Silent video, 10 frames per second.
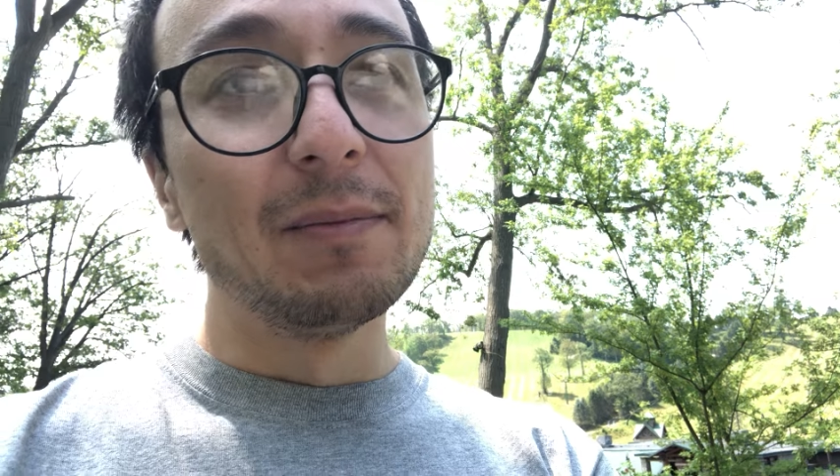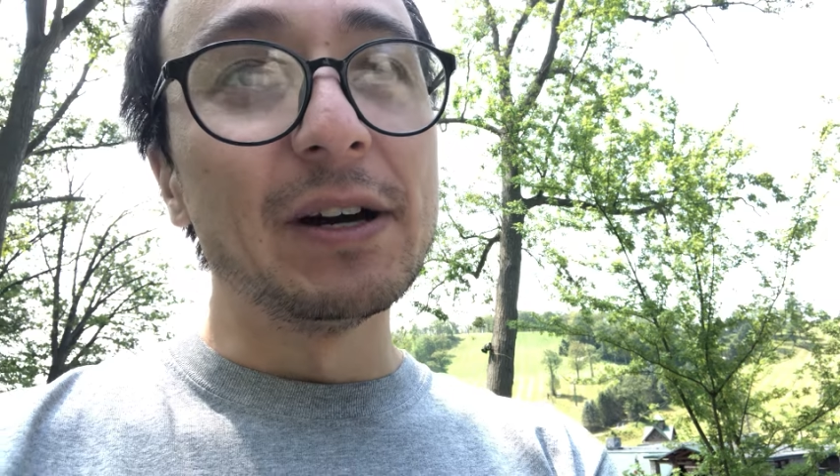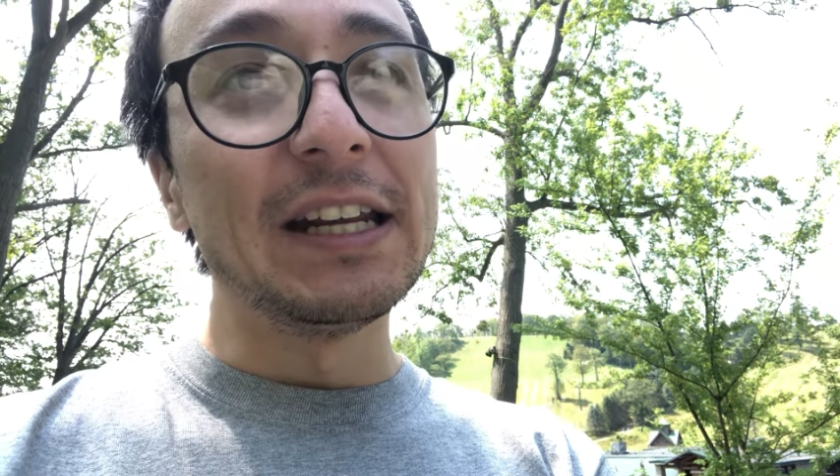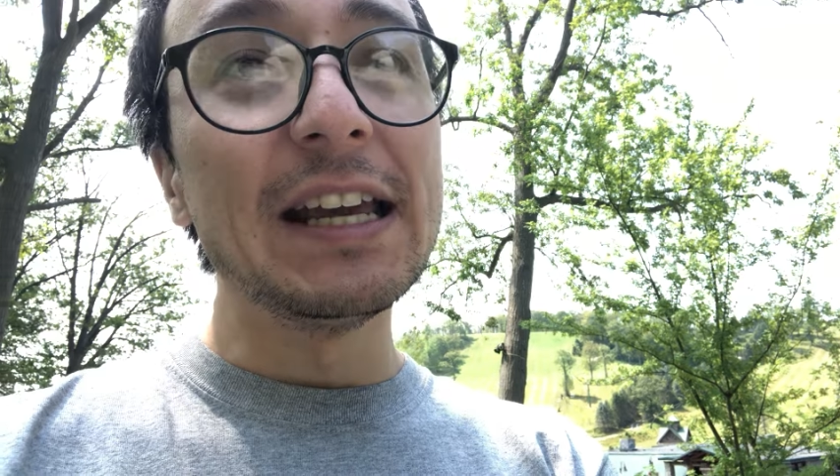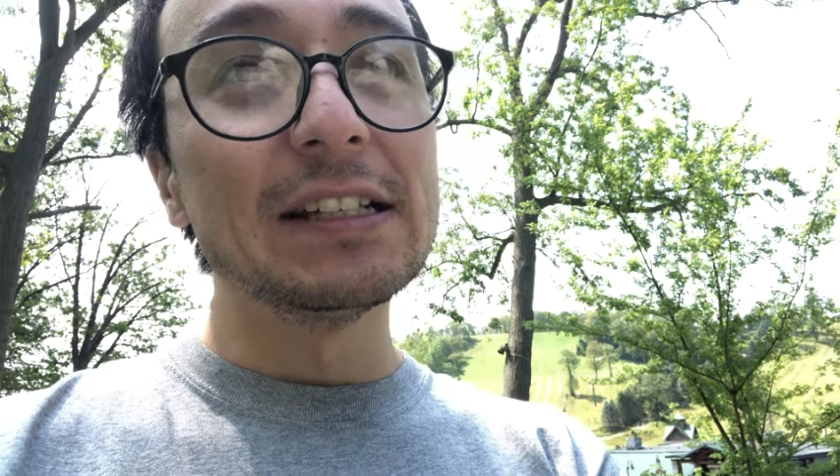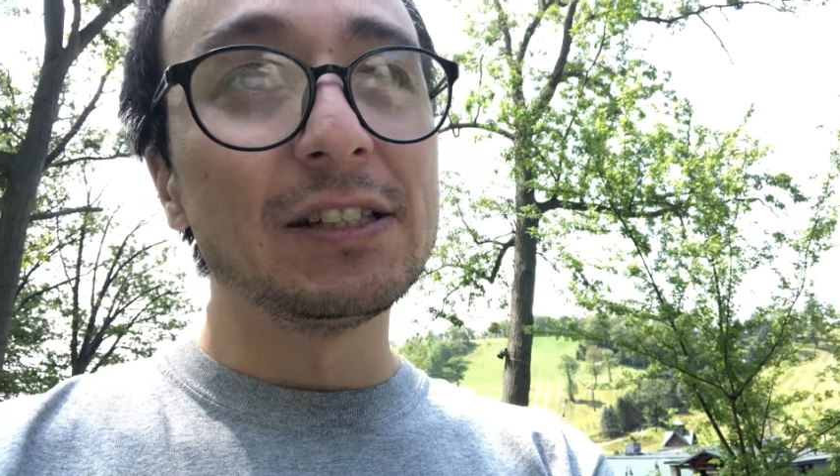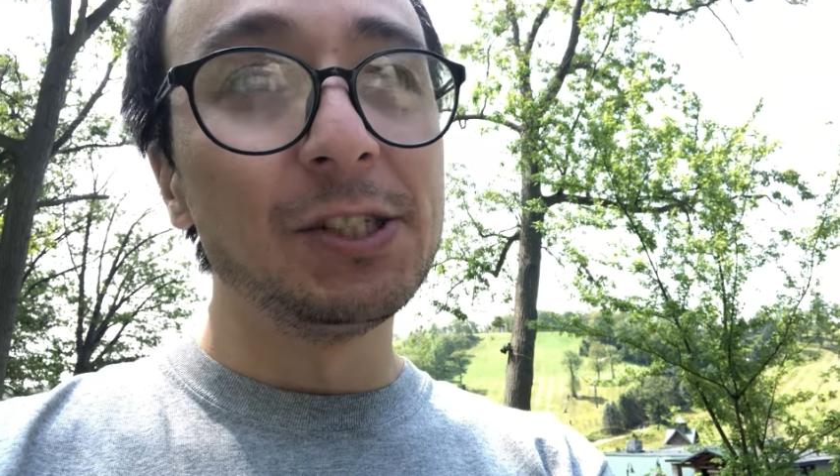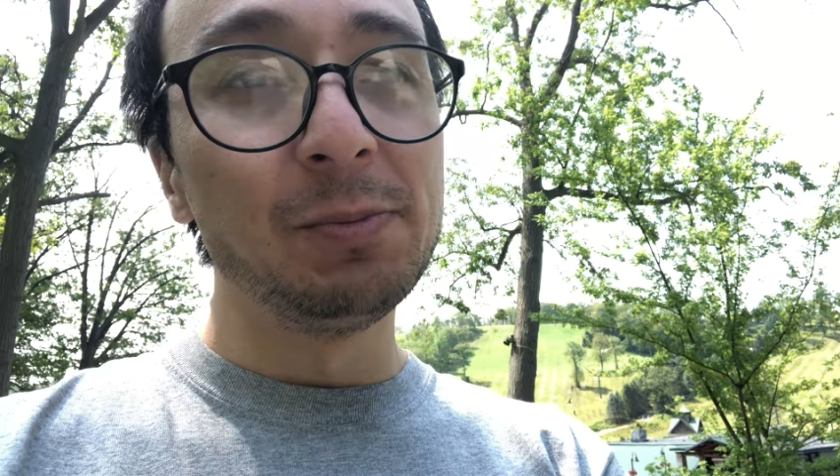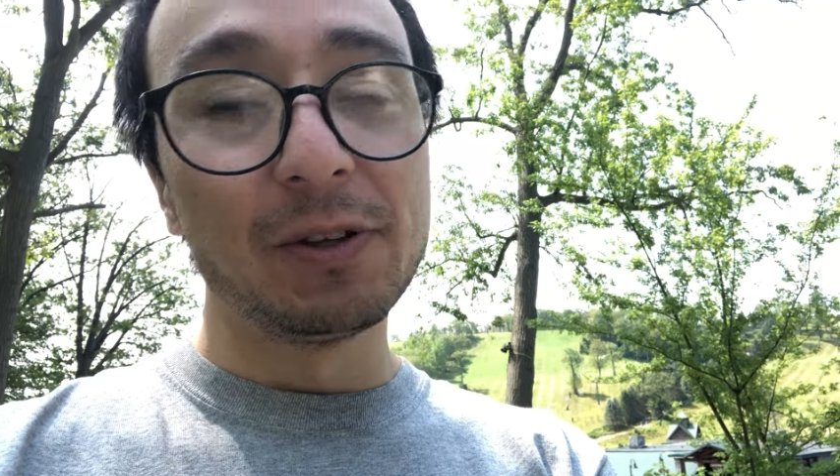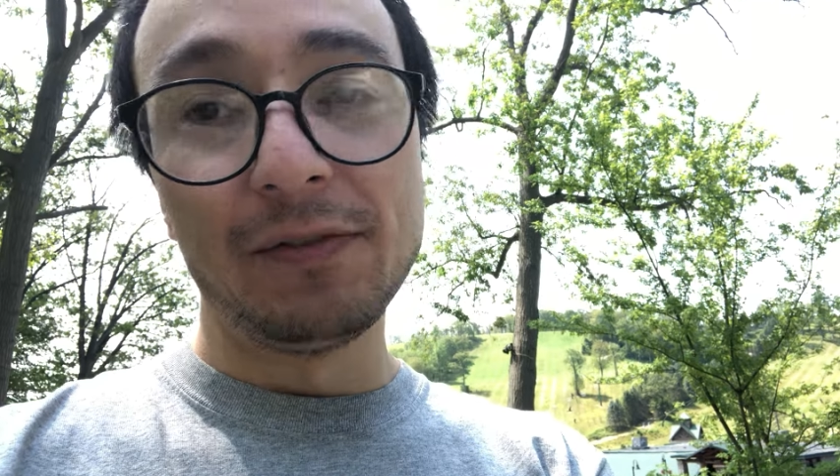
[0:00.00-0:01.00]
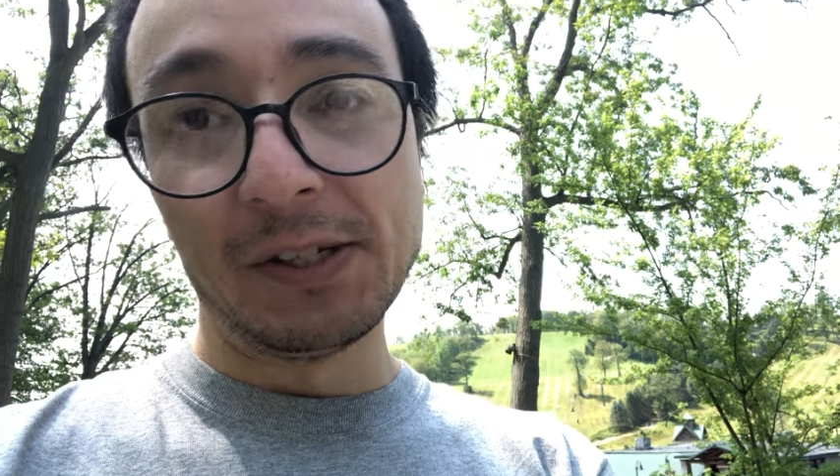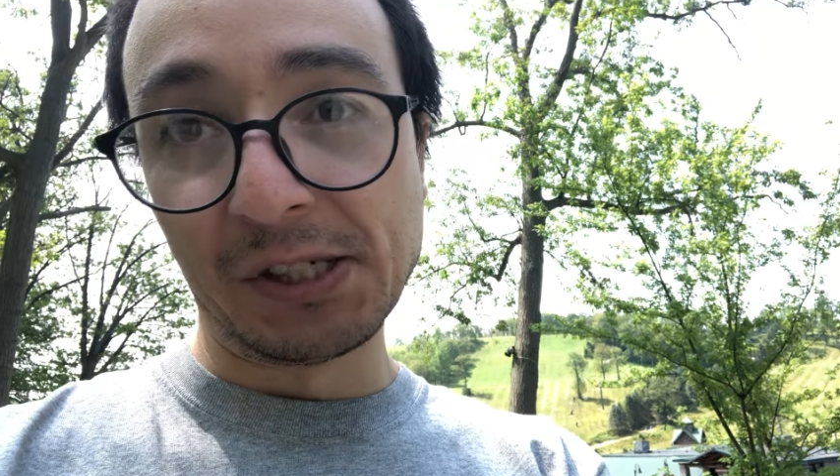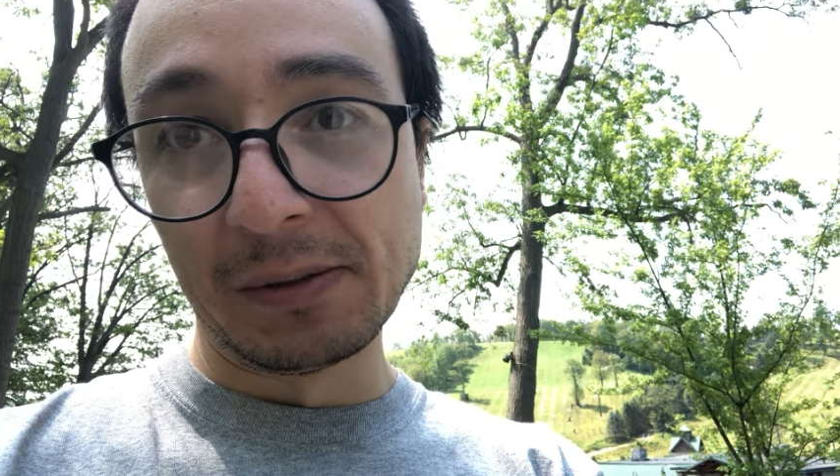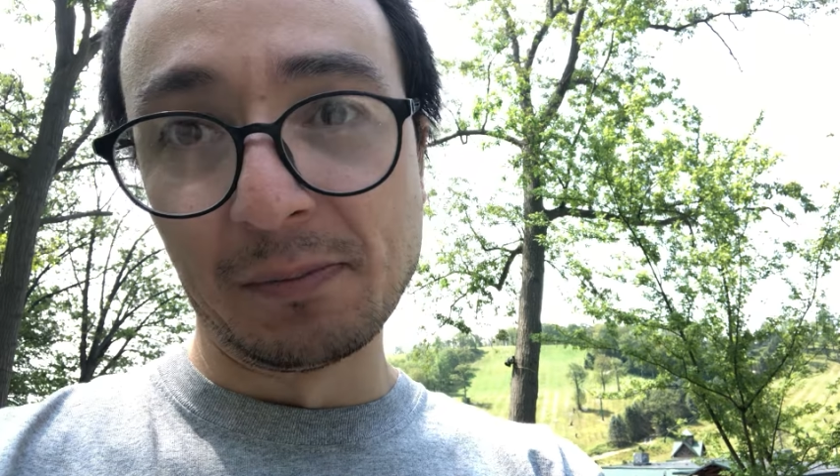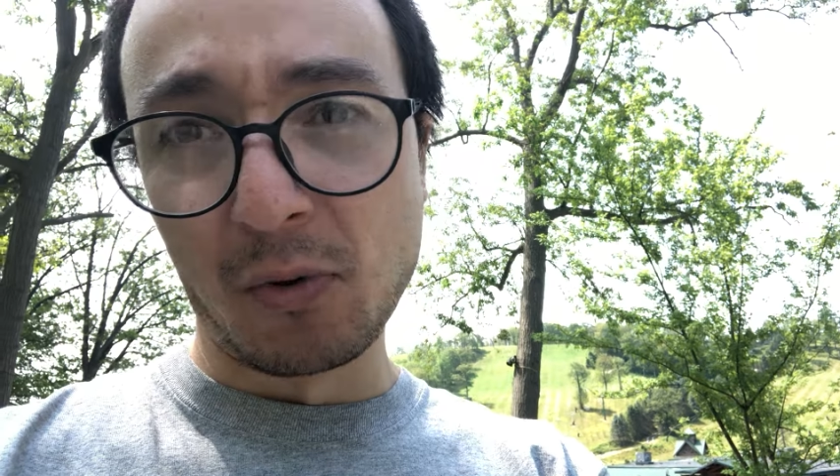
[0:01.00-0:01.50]
but he has super
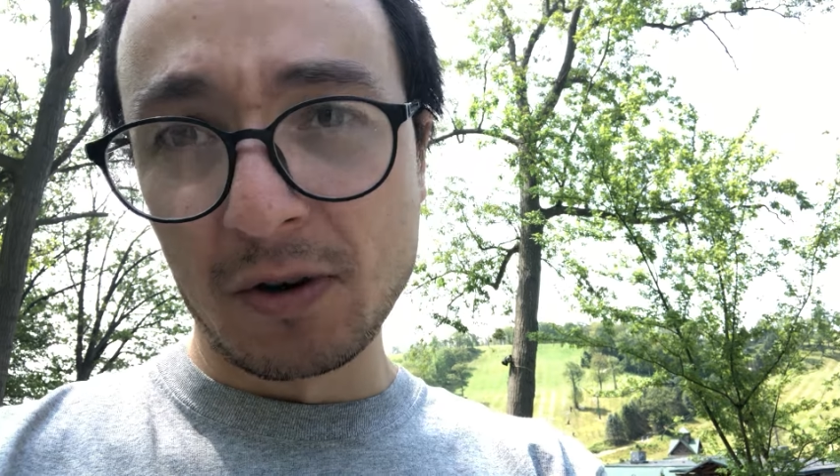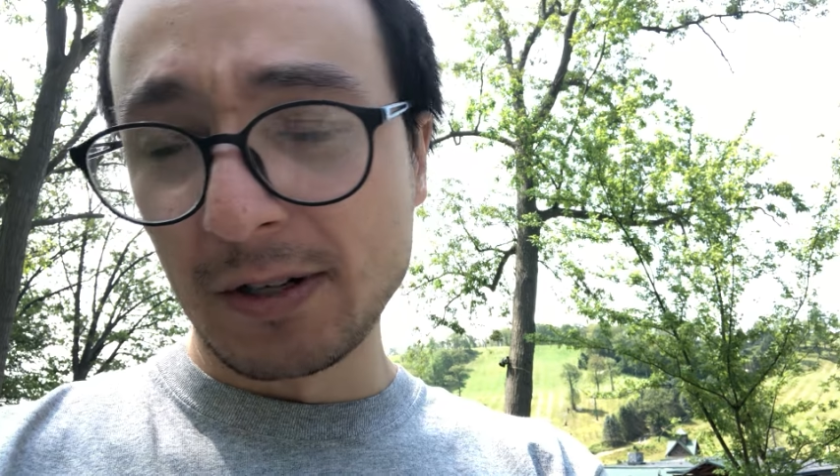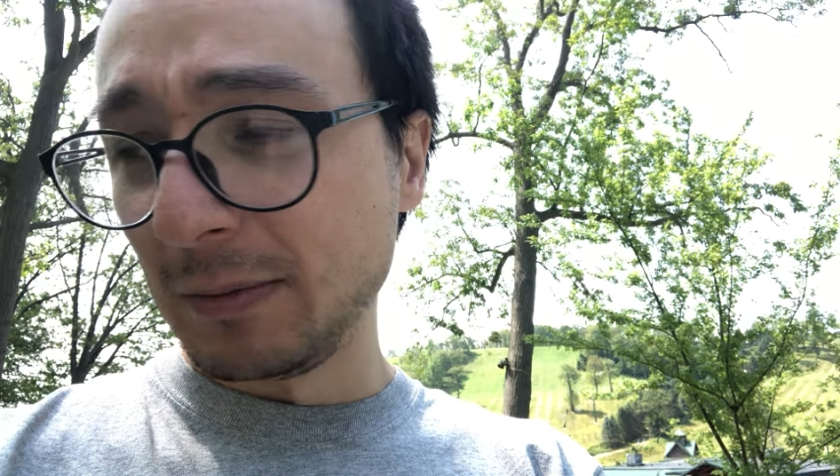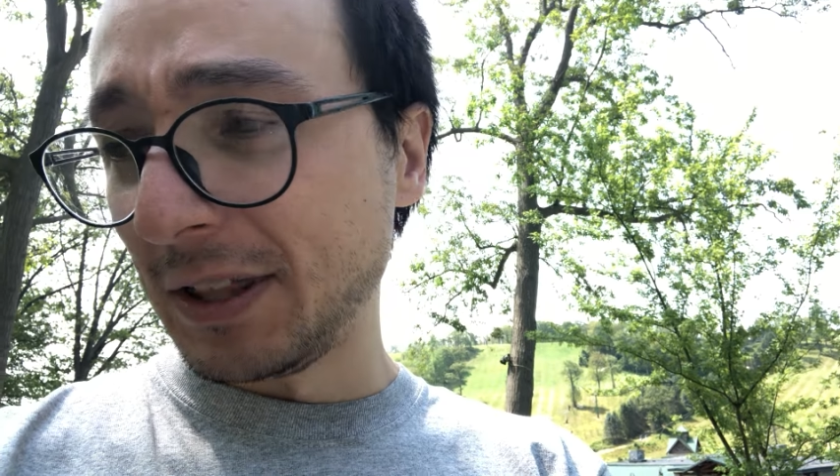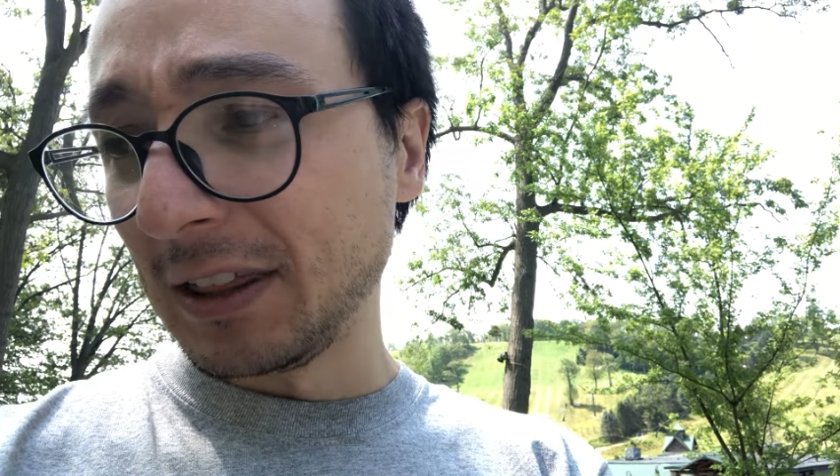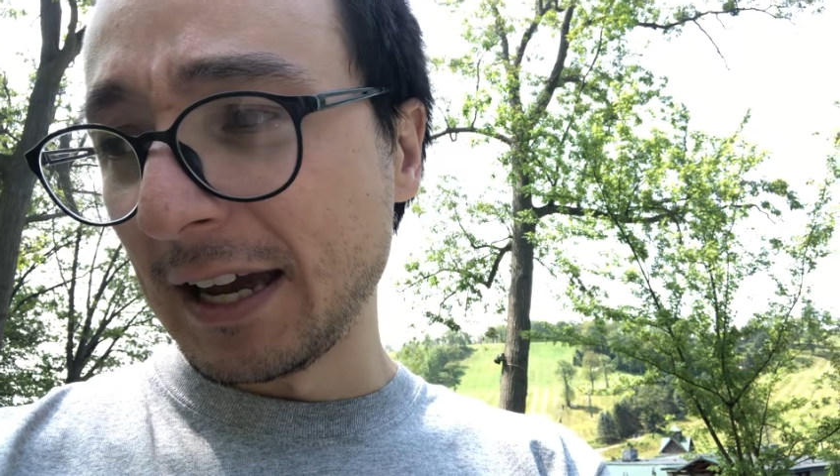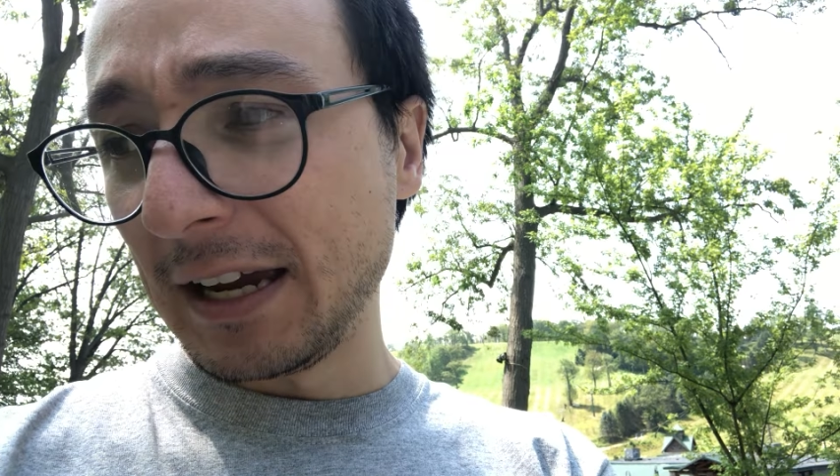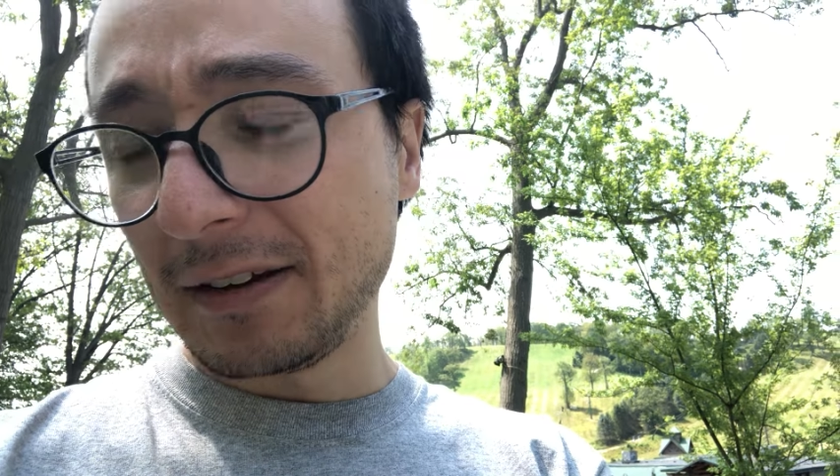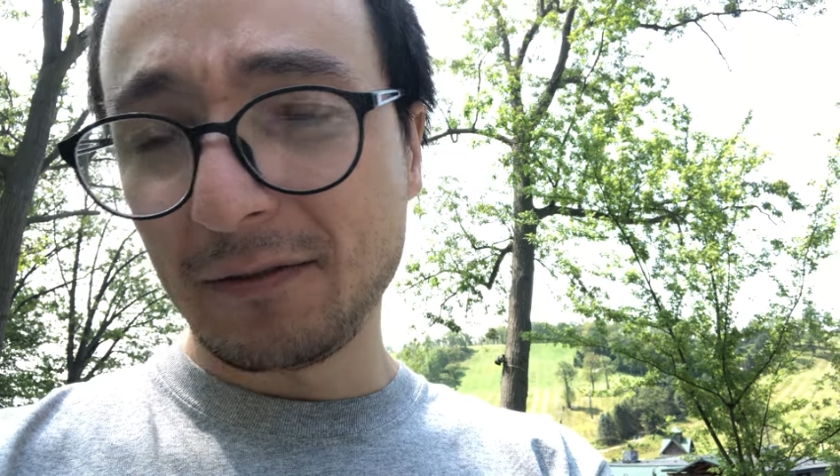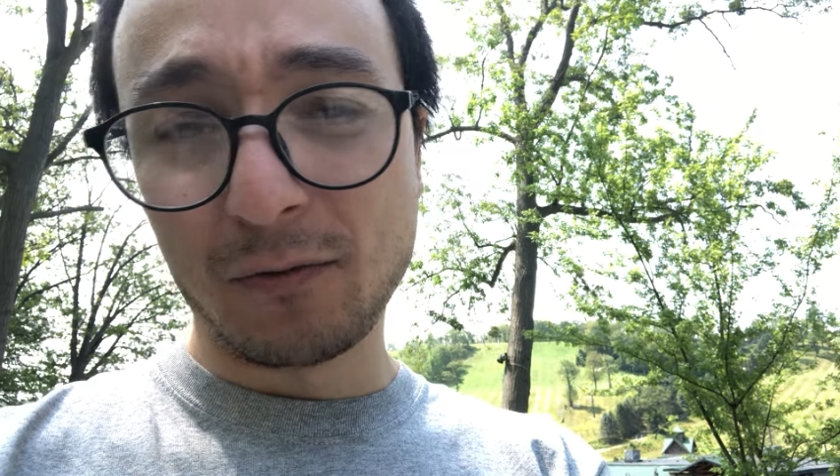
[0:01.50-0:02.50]
efficient board with like